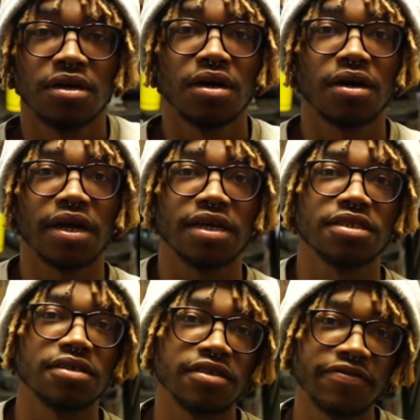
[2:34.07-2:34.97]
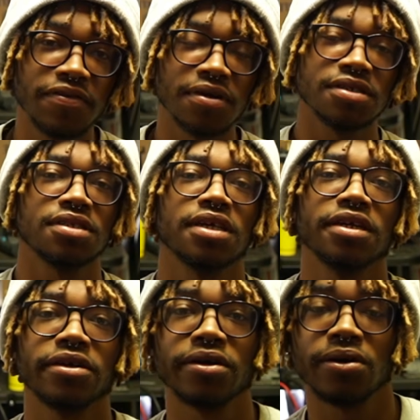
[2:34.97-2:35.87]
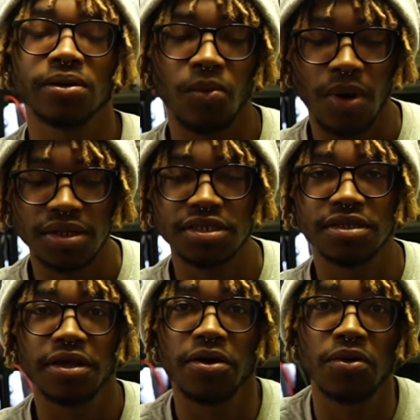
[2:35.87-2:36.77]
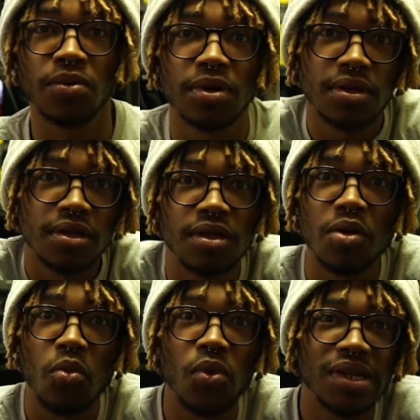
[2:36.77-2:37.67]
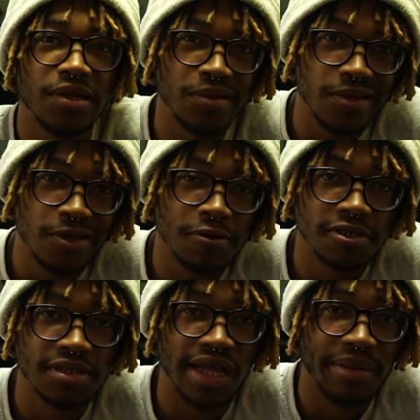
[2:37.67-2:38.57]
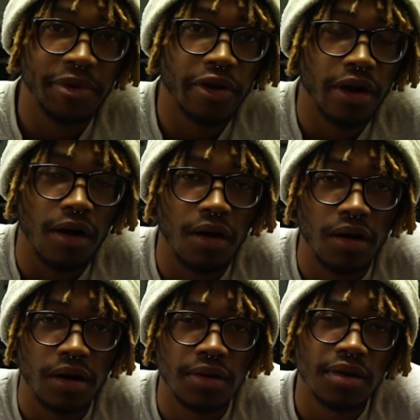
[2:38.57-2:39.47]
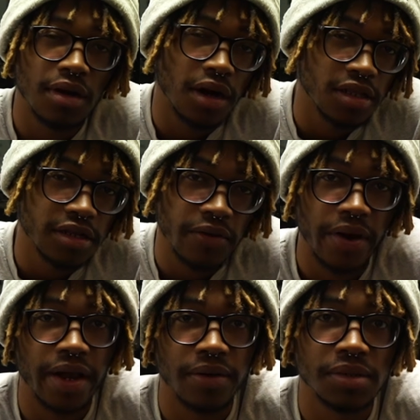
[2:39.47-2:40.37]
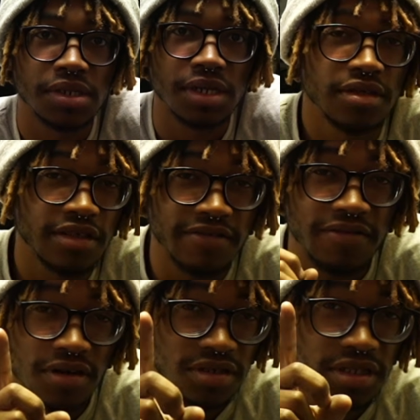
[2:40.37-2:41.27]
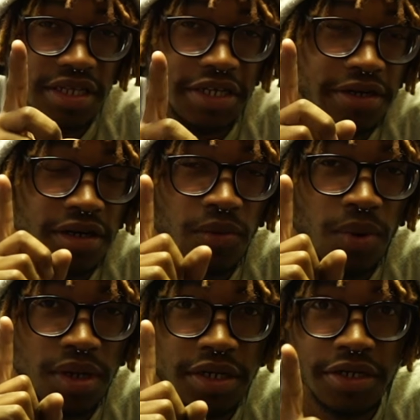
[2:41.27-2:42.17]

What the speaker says: Okay, so the first thing you're going to want to know when you do slam your car on the ground, the first thing you're going to want to